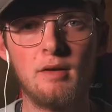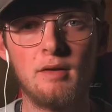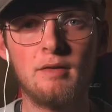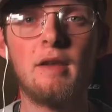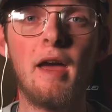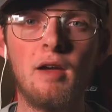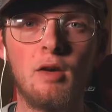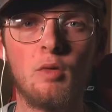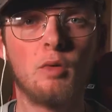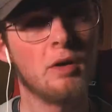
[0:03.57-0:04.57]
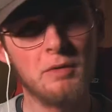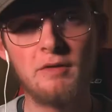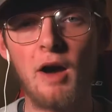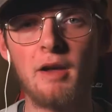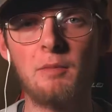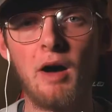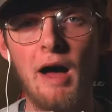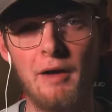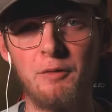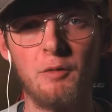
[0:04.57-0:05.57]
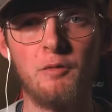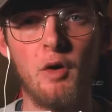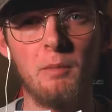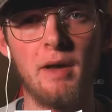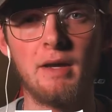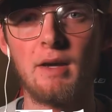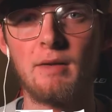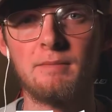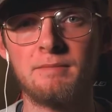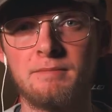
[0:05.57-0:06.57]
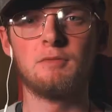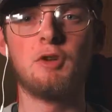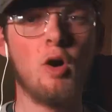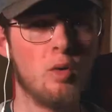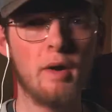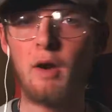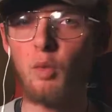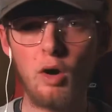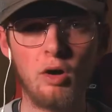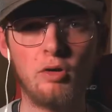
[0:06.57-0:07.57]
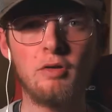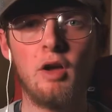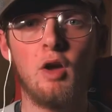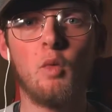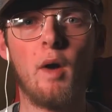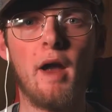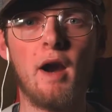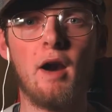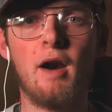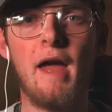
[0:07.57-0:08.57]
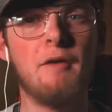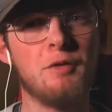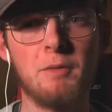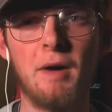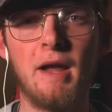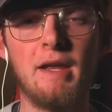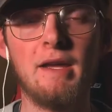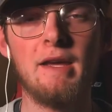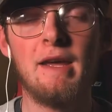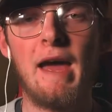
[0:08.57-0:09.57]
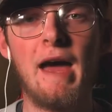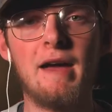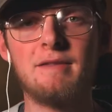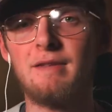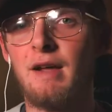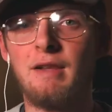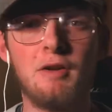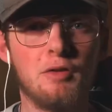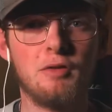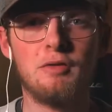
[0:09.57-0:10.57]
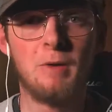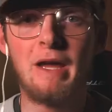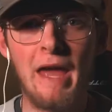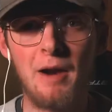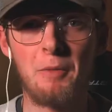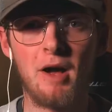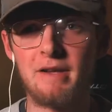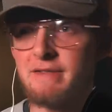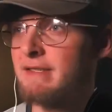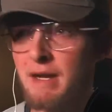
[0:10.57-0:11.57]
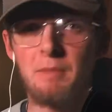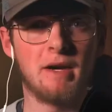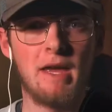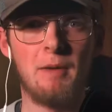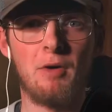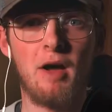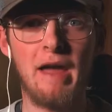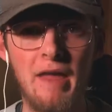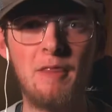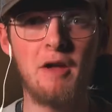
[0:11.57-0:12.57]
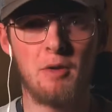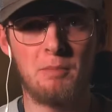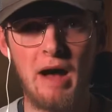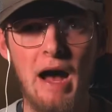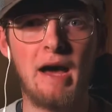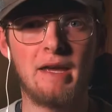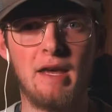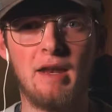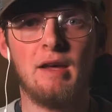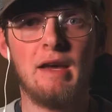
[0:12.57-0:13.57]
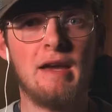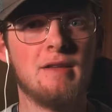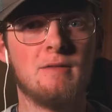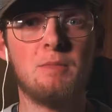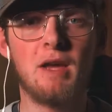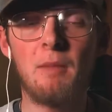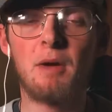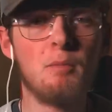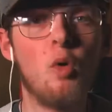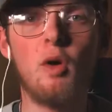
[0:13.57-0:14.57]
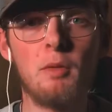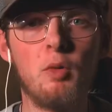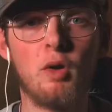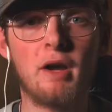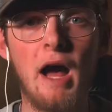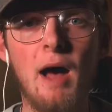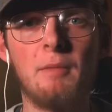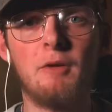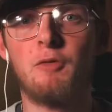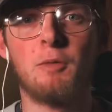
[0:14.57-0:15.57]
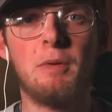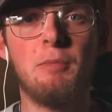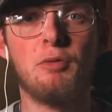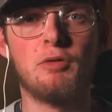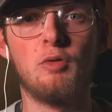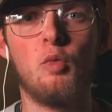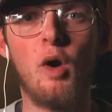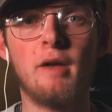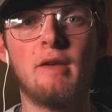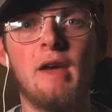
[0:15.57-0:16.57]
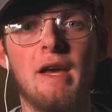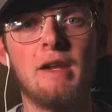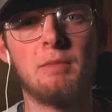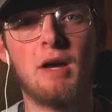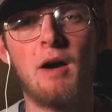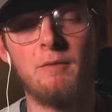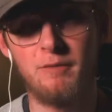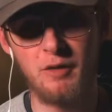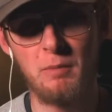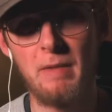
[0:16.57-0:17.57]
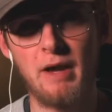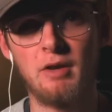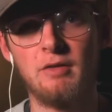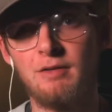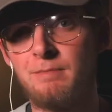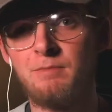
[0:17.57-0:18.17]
Today, we're going to be talking about iPhone filmmaking. So in a world where everybody has a little camera, a cinema camera in their pocket, it's becoming more and more common for people to want to become filmmakers.